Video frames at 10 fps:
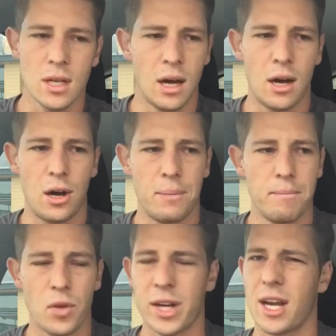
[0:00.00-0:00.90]

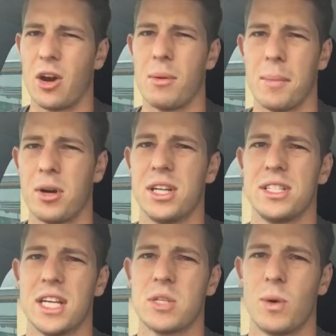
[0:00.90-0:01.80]
I can't remember any
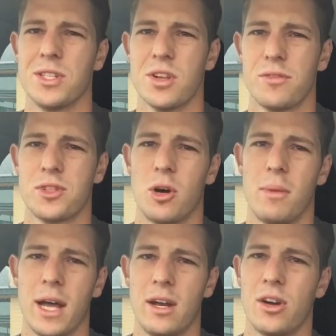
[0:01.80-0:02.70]
decent ones off the top of
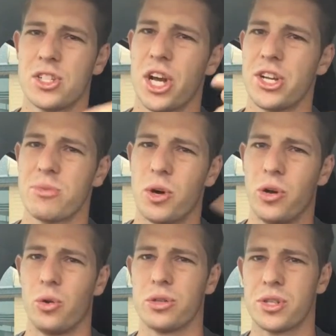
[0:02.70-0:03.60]
my head. I change
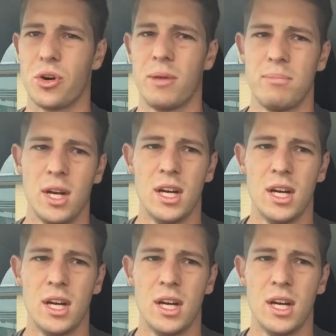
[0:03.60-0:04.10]
mine all the time.